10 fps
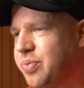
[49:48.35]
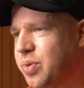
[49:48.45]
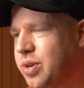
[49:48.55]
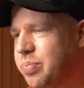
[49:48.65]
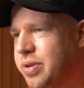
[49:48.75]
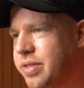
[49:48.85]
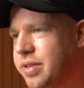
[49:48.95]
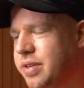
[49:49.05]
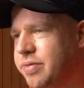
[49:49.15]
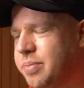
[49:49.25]
We'll put
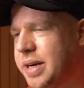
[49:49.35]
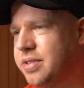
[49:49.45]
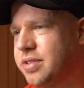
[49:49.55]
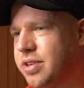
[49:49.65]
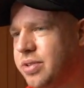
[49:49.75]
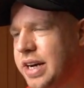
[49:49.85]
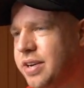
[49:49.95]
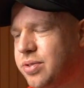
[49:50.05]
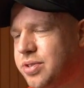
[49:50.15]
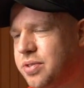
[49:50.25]
the From Head to Toe
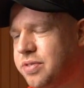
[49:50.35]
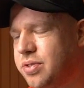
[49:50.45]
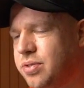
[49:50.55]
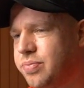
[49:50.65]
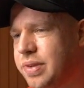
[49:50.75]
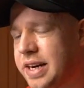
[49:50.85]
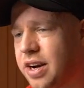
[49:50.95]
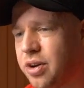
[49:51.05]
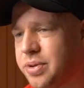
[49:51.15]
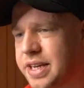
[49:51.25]
handle, and
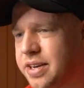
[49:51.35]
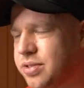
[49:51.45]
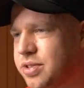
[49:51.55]
Chloe's handle.